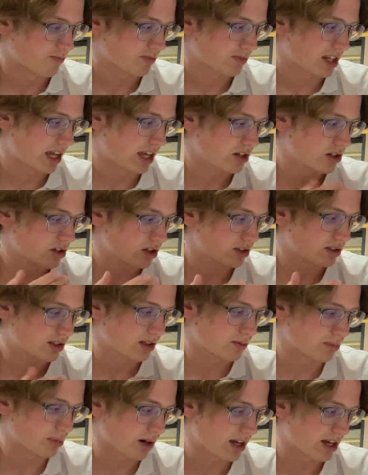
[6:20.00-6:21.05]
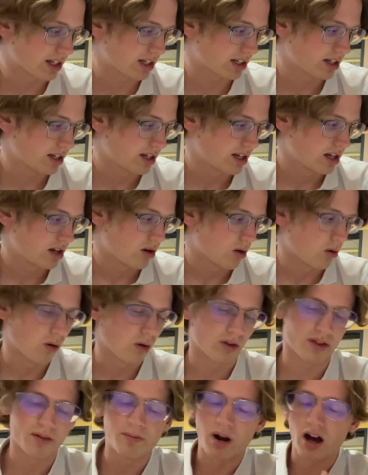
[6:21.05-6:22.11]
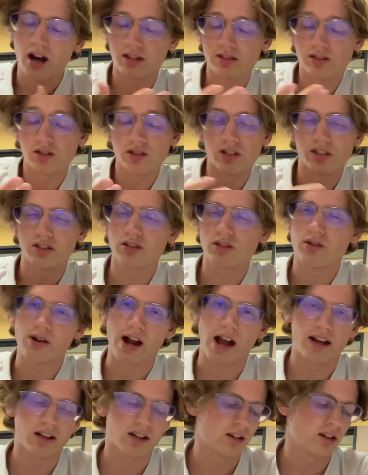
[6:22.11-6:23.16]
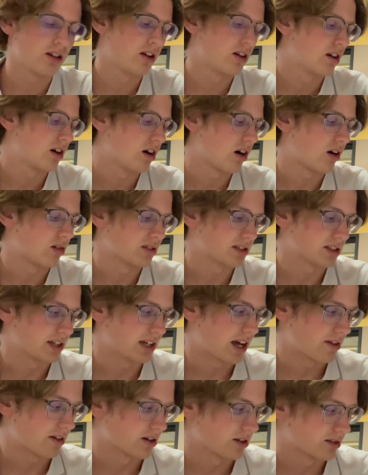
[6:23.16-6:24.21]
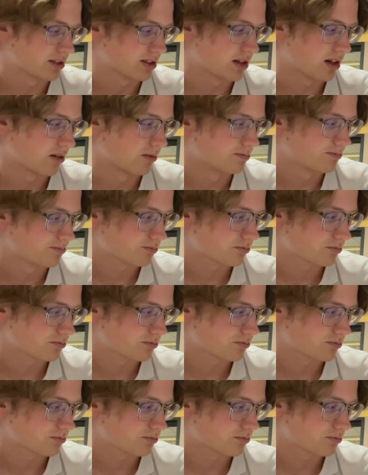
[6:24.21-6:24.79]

hinges could break, or the box could just crack altogether. So